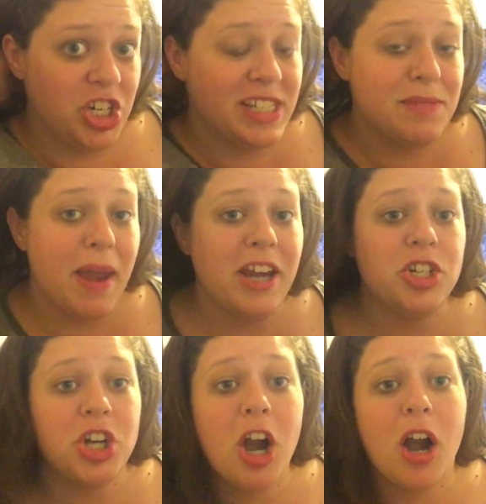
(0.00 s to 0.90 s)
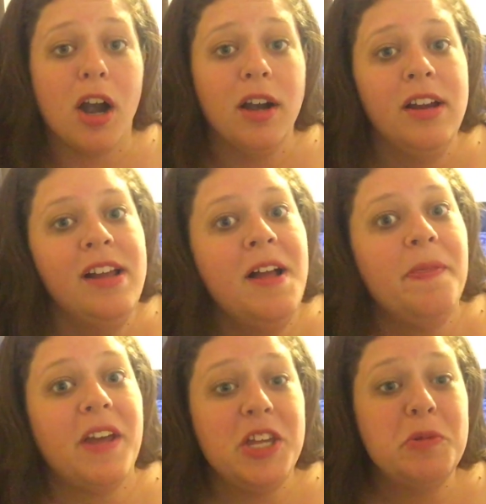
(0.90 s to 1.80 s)
Just make sure
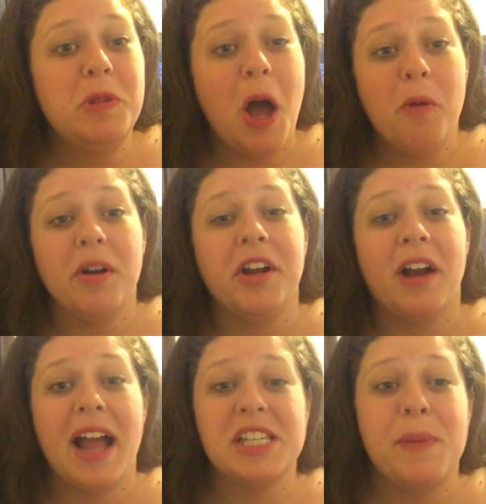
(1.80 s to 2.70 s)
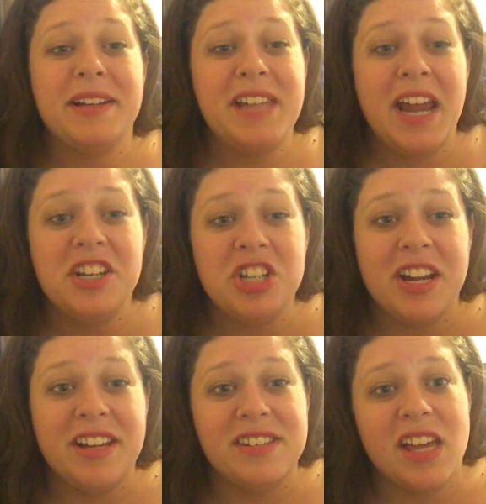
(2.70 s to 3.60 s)
that you lower your
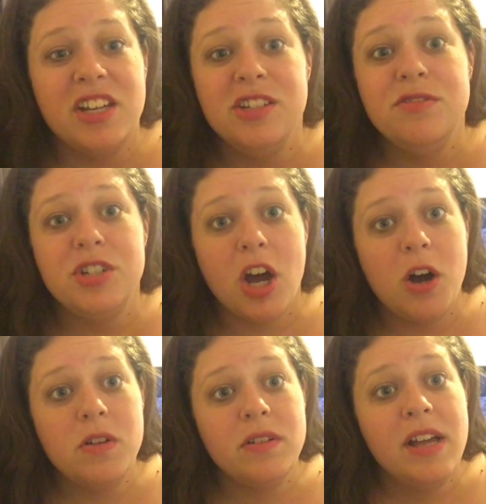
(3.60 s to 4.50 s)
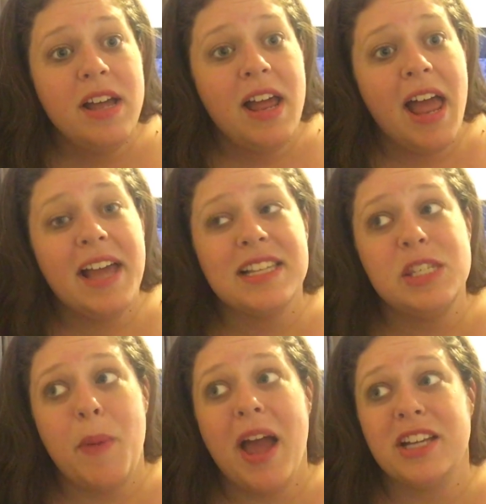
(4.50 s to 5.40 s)
expectations and you don't
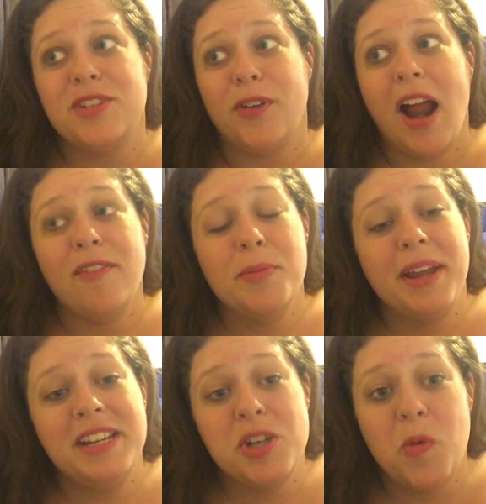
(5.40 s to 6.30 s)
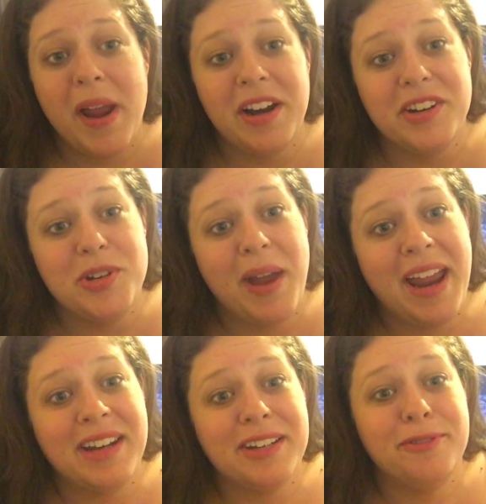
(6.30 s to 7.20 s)
expect for everybody to wait on you
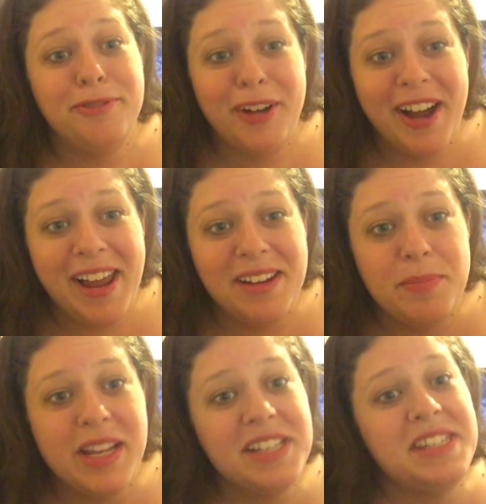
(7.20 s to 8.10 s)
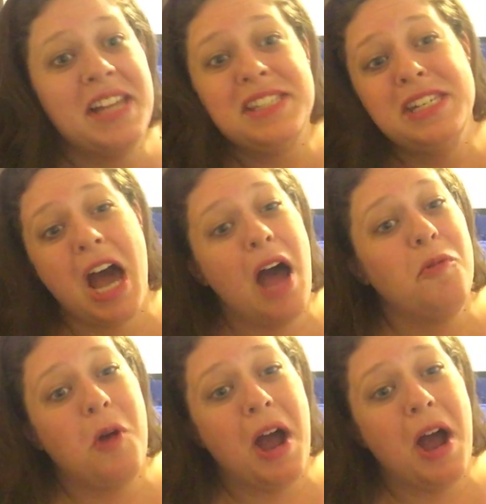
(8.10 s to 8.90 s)
hand and foot, because that's not